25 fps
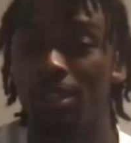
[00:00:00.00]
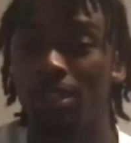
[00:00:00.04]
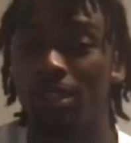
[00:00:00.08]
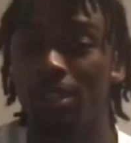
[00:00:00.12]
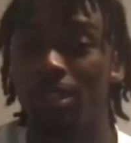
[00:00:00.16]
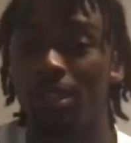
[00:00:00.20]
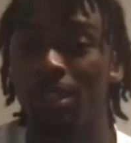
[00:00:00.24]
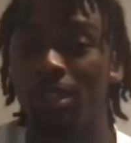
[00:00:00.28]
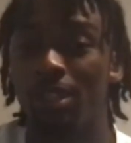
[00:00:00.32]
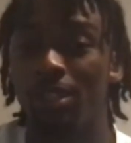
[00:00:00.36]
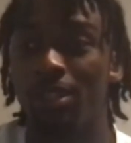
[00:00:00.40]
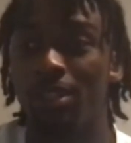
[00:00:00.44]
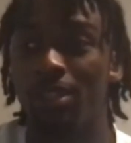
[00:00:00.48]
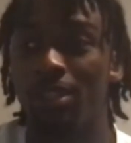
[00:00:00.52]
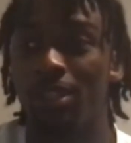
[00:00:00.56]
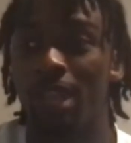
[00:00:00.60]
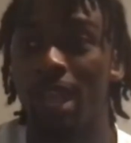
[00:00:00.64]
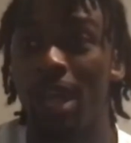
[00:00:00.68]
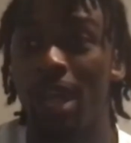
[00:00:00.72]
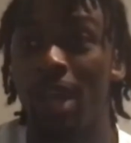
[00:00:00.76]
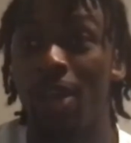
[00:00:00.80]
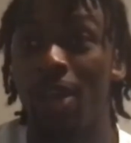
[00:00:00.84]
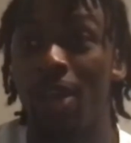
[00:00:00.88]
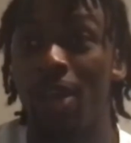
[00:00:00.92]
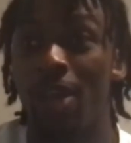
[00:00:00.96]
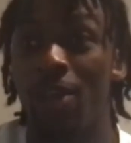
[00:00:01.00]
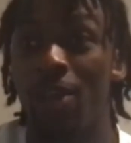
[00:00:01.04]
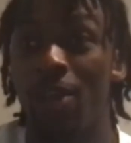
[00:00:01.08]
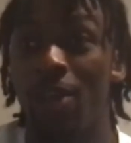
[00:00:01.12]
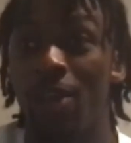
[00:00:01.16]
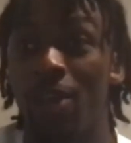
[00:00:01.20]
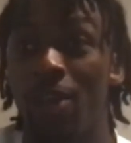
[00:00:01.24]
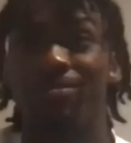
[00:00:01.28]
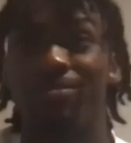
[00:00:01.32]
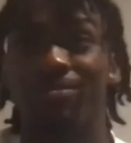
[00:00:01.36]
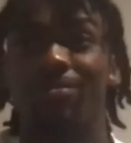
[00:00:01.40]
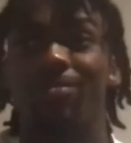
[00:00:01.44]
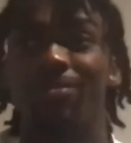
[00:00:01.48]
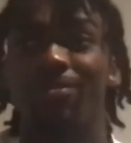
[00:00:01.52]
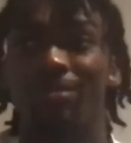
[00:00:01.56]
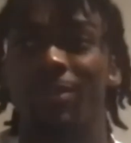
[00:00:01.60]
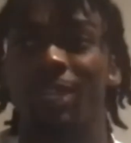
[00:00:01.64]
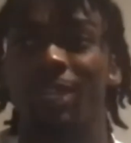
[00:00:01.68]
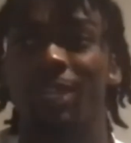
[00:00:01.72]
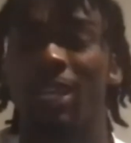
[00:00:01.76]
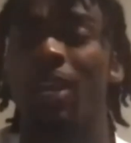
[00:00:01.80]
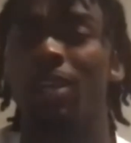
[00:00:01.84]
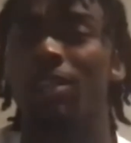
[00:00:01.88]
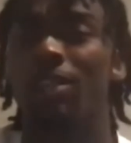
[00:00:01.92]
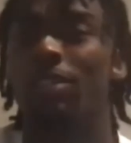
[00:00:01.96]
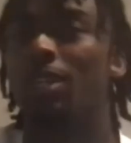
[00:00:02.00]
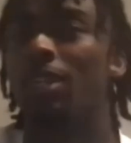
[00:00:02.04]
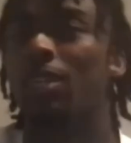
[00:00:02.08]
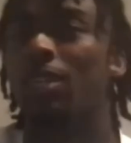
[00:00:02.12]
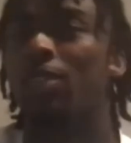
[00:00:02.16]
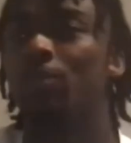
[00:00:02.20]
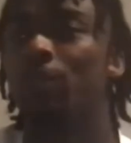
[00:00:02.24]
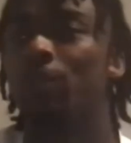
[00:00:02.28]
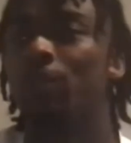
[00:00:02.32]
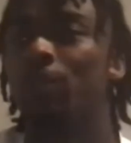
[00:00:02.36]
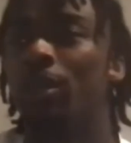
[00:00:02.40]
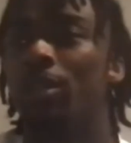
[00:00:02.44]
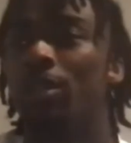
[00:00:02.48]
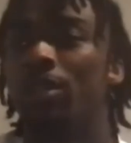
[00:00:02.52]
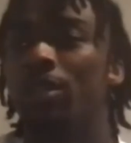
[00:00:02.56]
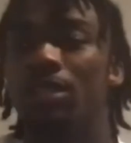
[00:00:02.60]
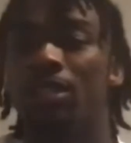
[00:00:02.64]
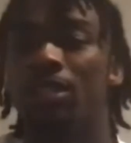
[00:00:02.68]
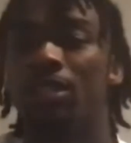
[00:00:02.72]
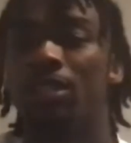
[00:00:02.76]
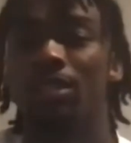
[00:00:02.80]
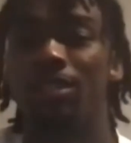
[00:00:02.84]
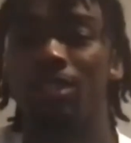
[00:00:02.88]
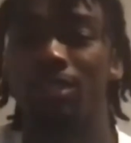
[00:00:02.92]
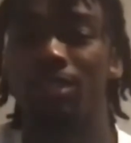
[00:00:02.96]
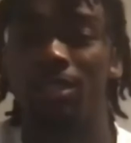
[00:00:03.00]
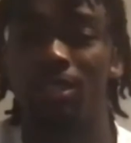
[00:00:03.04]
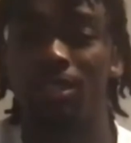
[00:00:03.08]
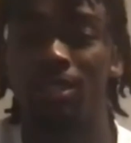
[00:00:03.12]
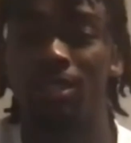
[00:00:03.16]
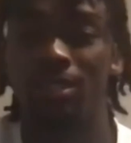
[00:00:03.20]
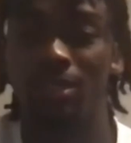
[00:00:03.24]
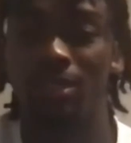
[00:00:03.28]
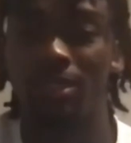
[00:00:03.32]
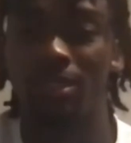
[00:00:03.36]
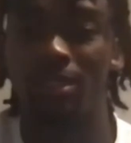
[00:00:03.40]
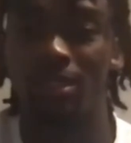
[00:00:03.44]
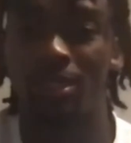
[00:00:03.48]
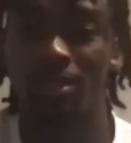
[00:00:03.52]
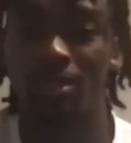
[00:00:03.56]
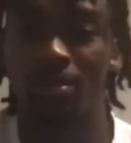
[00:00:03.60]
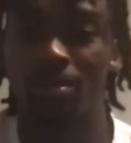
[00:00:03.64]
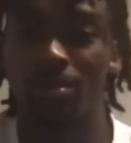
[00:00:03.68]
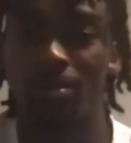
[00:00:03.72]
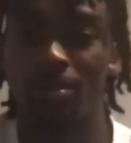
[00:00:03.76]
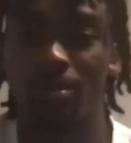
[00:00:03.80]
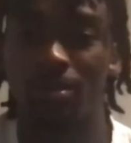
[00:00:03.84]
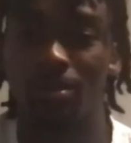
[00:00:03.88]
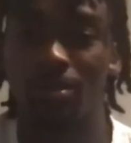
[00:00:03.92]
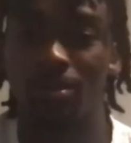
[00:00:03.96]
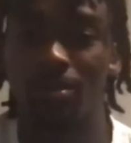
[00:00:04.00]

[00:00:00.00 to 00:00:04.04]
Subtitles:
That one, yeah, I'd say that's probably something.